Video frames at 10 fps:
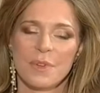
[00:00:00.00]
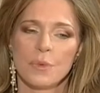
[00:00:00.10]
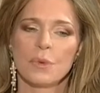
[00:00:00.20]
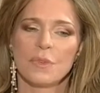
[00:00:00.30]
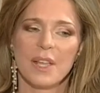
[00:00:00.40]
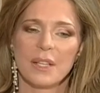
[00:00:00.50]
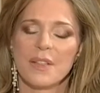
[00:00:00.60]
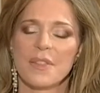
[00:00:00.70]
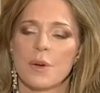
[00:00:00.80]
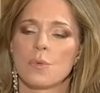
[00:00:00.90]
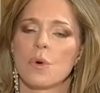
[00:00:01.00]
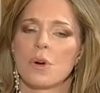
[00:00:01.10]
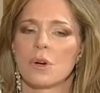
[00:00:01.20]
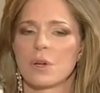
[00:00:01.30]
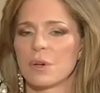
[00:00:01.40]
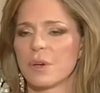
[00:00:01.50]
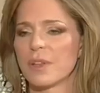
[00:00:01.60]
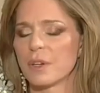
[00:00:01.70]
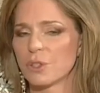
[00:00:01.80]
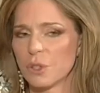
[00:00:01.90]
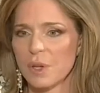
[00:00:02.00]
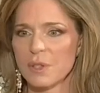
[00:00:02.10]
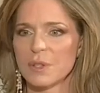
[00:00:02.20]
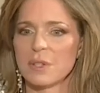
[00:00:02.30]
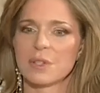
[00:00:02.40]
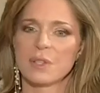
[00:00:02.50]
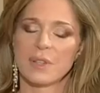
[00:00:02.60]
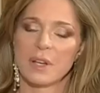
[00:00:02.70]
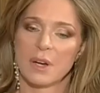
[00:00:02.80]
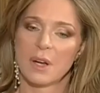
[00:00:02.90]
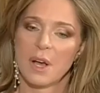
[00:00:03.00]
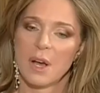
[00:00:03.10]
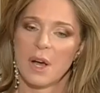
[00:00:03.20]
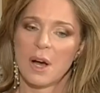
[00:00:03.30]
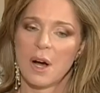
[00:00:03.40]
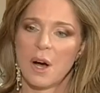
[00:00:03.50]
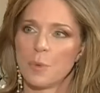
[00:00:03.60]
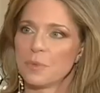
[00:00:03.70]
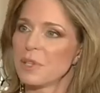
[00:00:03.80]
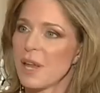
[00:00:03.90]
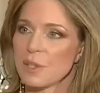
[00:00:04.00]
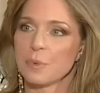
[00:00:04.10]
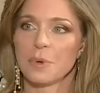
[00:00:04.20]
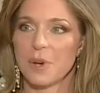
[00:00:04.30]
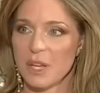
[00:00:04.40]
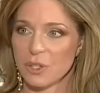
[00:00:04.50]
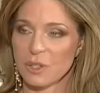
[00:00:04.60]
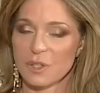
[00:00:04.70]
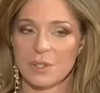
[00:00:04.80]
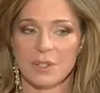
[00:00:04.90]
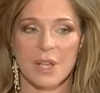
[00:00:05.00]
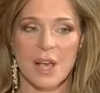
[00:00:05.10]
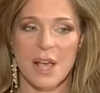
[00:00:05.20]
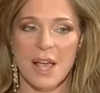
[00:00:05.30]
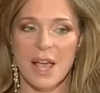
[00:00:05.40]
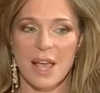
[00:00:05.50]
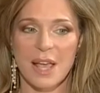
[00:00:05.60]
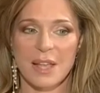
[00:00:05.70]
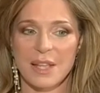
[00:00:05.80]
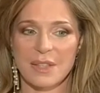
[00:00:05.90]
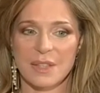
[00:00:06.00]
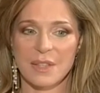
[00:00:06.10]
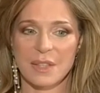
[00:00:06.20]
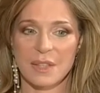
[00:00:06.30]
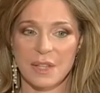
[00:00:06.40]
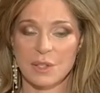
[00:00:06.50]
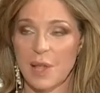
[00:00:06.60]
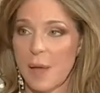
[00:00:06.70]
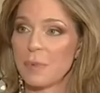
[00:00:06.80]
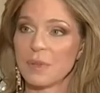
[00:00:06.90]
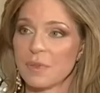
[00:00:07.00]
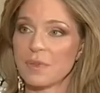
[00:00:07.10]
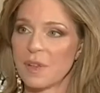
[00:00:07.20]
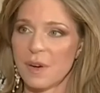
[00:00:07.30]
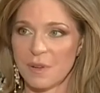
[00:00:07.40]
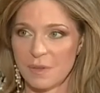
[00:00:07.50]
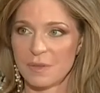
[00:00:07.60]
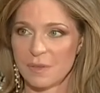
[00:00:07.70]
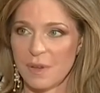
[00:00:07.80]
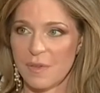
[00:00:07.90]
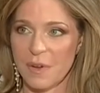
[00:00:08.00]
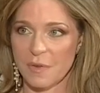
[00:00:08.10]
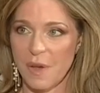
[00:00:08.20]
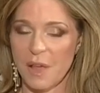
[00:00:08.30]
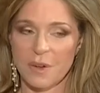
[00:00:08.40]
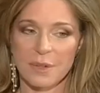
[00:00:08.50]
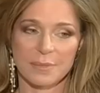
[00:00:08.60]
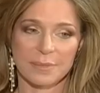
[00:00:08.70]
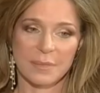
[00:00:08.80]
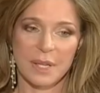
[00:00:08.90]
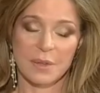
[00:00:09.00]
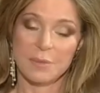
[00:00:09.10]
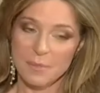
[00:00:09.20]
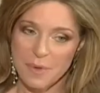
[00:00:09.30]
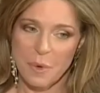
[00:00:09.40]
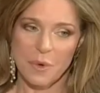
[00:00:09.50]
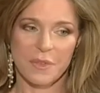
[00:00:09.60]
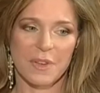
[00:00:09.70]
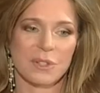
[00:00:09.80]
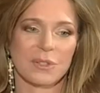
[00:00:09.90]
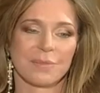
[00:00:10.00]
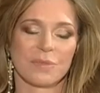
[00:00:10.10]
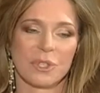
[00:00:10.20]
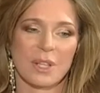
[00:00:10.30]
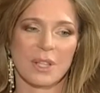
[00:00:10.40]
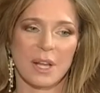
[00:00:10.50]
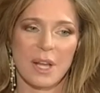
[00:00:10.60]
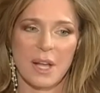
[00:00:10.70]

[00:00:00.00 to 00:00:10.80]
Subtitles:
reveal in their work or in their choices and their hopes and aspirations the example of their father, of both of us, inshallah.